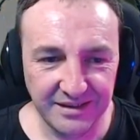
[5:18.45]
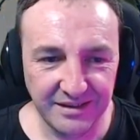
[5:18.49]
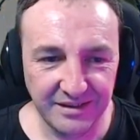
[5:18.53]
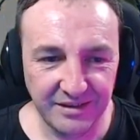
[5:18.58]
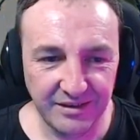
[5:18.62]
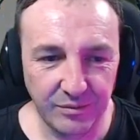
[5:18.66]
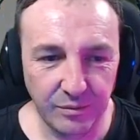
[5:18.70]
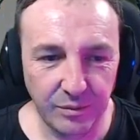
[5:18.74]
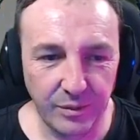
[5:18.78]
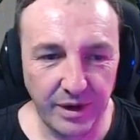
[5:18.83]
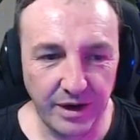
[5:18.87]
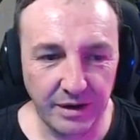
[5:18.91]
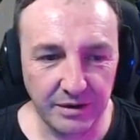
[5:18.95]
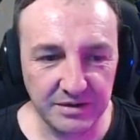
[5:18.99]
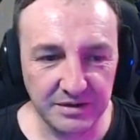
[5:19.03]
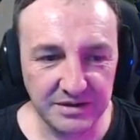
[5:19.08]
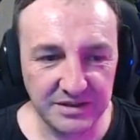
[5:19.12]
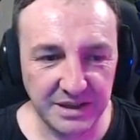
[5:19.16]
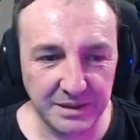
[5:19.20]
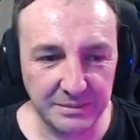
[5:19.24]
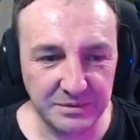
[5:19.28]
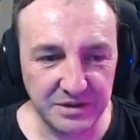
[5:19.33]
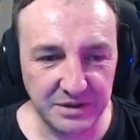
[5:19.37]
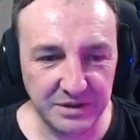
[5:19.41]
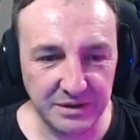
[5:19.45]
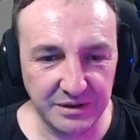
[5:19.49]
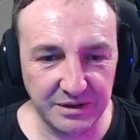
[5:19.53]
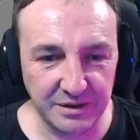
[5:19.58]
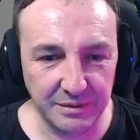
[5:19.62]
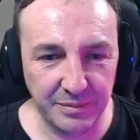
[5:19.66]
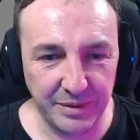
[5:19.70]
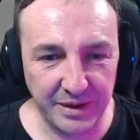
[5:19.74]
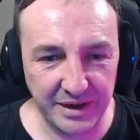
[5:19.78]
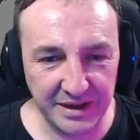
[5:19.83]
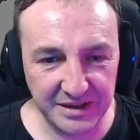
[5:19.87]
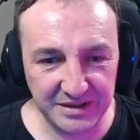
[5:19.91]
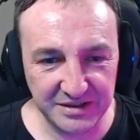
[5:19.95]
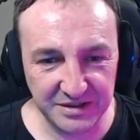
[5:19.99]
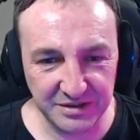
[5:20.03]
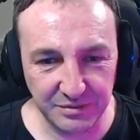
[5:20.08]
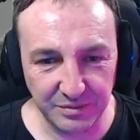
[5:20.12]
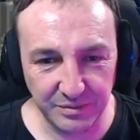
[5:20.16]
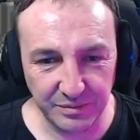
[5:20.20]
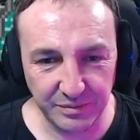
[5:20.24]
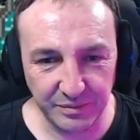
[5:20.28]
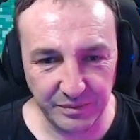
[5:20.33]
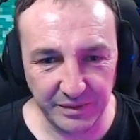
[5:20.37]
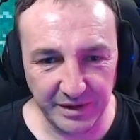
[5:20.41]
where I was up to compared to
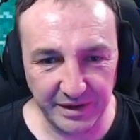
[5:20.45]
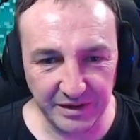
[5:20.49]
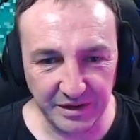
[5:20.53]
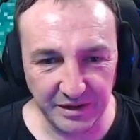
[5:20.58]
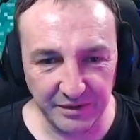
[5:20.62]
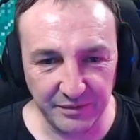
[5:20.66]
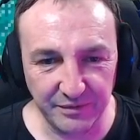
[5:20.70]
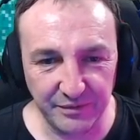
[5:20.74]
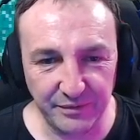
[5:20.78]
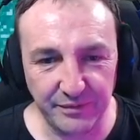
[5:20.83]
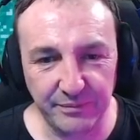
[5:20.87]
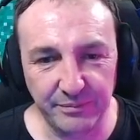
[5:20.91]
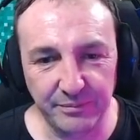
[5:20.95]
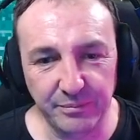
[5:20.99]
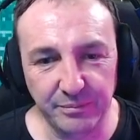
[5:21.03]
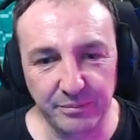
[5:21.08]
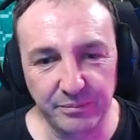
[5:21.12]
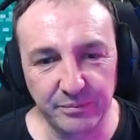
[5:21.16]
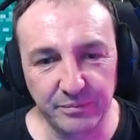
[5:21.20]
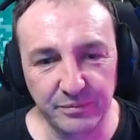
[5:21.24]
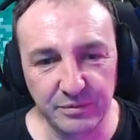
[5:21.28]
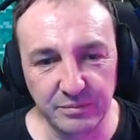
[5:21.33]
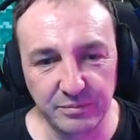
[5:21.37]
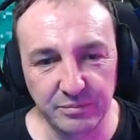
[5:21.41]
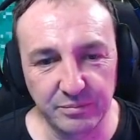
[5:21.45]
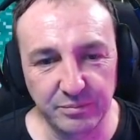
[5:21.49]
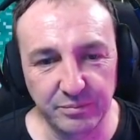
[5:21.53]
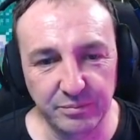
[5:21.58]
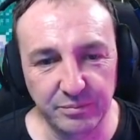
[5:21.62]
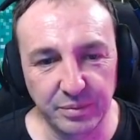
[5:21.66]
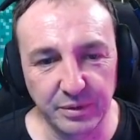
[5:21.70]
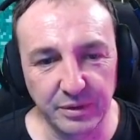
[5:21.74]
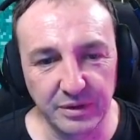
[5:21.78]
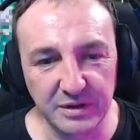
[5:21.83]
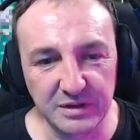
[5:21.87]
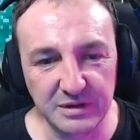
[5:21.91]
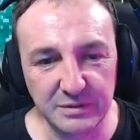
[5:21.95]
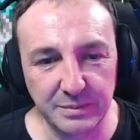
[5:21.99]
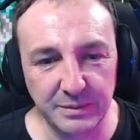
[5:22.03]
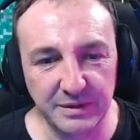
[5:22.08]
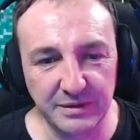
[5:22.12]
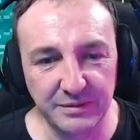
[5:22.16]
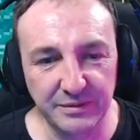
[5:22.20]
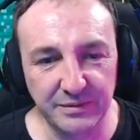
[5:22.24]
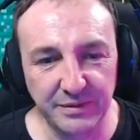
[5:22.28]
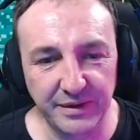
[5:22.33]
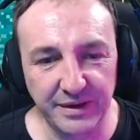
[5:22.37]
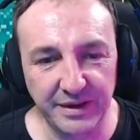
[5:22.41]
the bullets being
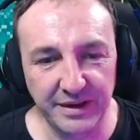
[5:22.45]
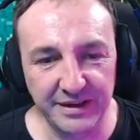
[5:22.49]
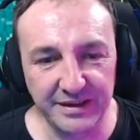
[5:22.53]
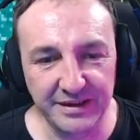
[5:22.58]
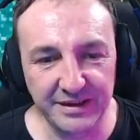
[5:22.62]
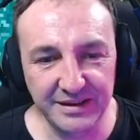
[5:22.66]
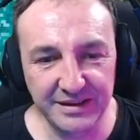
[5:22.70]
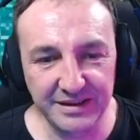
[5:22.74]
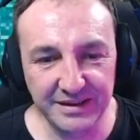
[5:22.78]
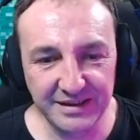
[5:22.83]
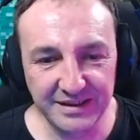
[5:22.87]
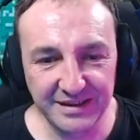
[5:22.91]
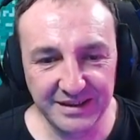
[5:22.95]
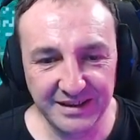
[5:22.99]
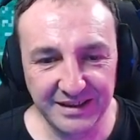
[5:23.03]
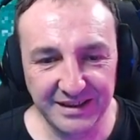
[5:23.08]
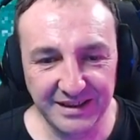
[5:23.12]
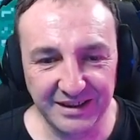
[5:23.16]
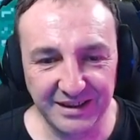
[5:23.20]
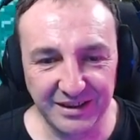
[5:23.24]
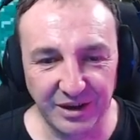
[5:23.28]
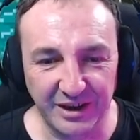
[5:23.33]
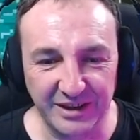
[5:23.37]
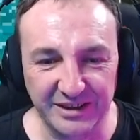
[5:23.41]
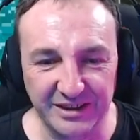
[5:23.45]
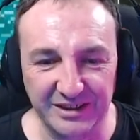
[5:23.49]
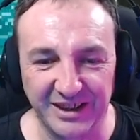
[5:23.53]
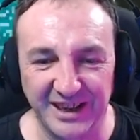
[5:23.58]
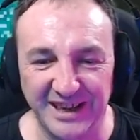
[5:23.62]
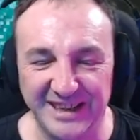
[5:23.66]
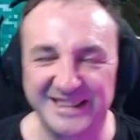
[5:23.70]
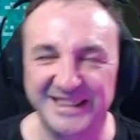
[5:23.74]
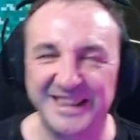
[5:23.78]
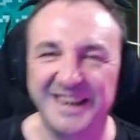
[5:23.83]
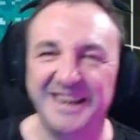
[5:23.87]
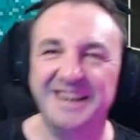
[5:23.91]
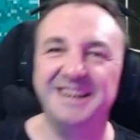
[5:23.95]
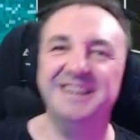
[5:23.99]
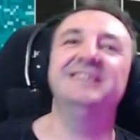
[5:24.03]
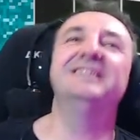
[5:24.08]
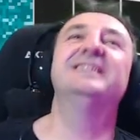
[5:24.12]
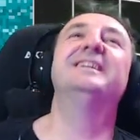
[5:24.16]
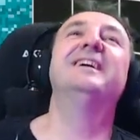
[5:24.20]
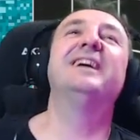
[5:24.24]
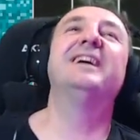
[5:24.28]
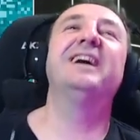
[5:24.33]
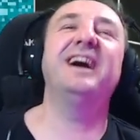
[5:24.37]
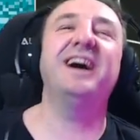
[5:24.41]
fired. Like then.
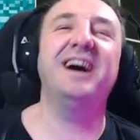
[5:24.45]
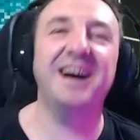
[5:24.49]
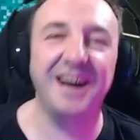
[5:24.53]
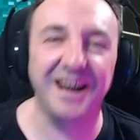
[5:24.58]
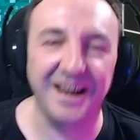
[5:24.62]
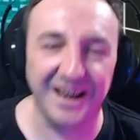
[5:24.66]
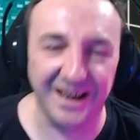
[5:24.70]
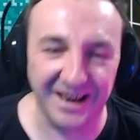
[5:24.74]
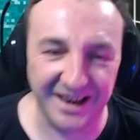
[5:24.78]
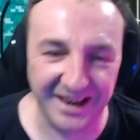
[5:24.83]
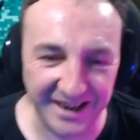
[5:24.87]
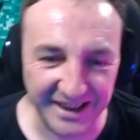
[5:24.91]
Ah.